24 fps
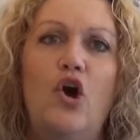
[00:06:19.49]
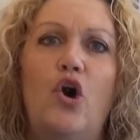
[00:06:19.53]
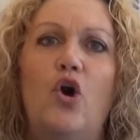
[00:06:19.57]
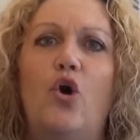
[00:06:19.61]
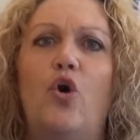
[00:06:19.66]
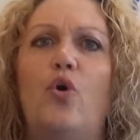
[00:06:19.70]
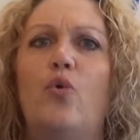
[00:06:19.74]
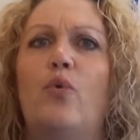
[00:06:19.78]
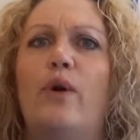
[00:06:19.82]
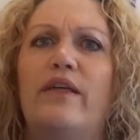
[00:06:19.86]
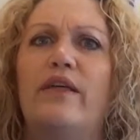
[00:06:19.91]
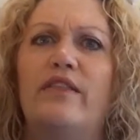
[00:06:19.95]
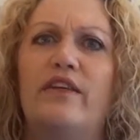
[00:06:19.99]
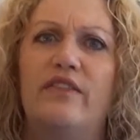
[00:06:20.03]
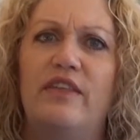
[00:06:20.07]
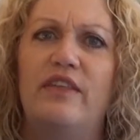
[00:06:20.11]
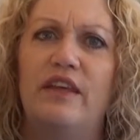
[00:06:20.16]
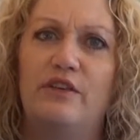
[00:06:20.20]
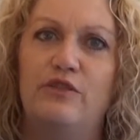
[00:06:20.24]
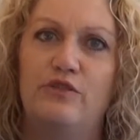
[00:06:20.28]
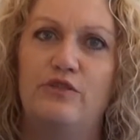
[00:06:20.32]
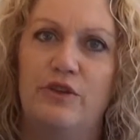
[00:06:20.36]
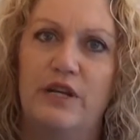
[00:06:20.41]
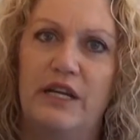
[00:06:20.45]
or whether
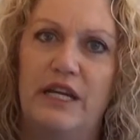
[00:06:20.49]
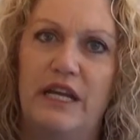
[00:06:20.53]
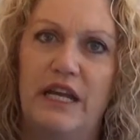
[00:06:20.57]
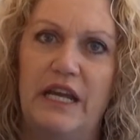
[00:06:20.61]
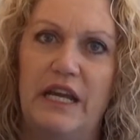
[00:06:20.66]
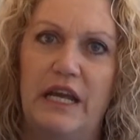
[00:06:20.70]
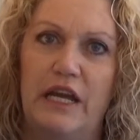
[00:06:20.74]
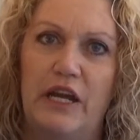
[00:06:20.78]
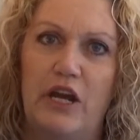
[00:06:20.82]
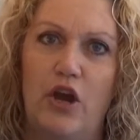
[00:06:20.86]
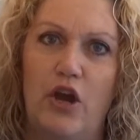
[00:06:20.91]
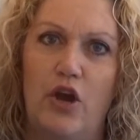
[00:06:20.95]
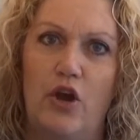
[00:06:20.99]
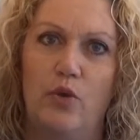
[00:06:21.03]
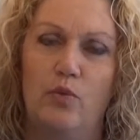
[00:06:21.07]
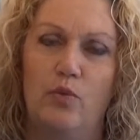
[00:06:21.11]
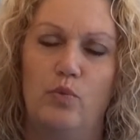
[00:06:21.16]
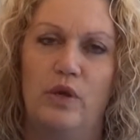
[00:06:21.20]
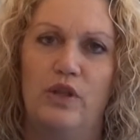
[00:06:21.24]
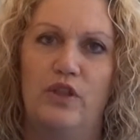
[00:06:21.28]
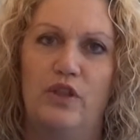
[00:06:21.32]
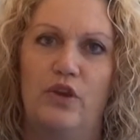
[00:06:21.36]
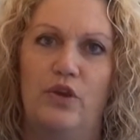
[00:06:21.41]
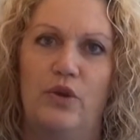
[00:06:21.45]
they're drinking at home
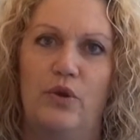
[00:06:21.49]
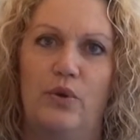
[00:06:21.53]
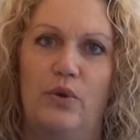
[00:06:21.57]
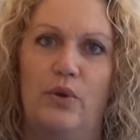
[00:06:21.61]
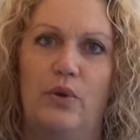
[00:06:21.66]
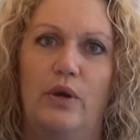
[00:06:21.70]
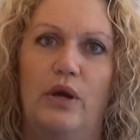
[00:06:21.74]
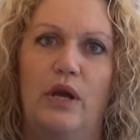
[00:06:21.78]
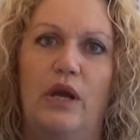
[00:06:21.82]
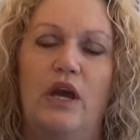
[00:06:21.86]
with you.